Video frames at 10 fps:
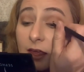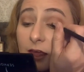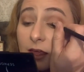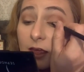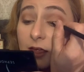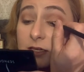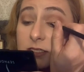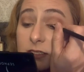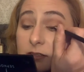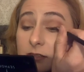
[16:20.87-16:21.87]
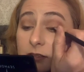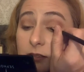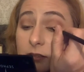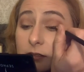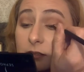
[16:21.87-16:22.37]
And
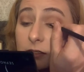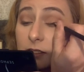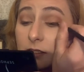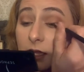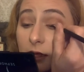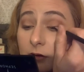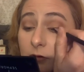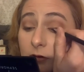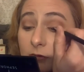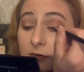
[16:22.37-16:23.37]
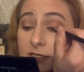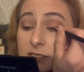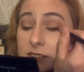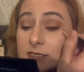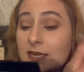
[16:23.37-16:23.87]
I don't know if he's
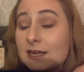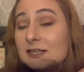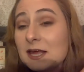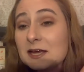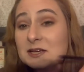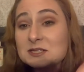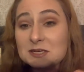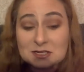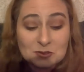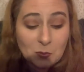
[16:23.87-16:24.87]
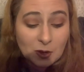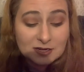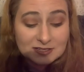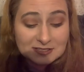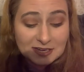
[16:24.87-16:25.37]
just saying that because he doesn't want
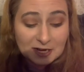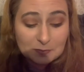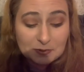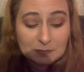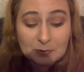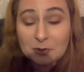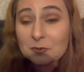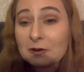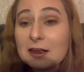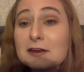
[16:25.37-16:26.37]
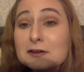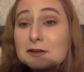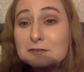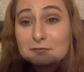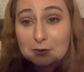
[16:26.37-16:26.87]
to scare people away
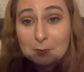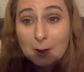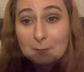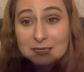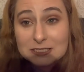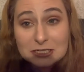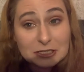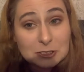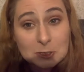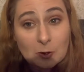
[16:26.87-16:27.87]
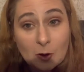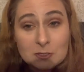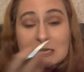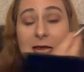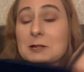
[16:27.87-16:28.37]
from coming to the new
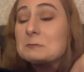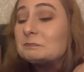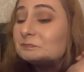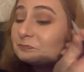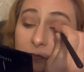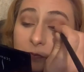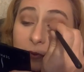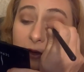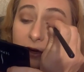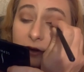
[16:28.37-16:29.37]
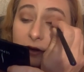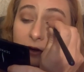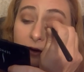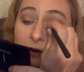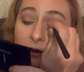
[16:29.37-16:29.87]
hotel. But
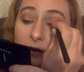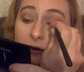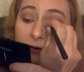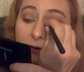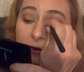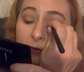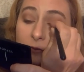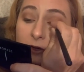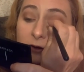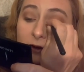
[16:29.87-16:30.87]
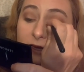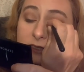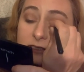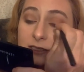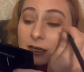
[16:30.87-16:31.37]
I don't know. What do you
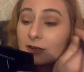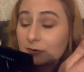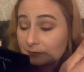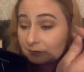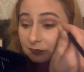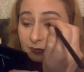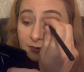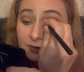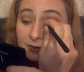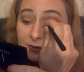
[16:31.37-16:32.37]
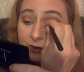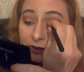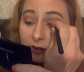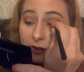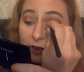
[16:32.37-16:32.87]
guys think
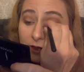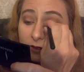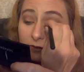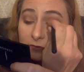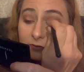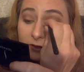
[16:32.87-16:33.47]
of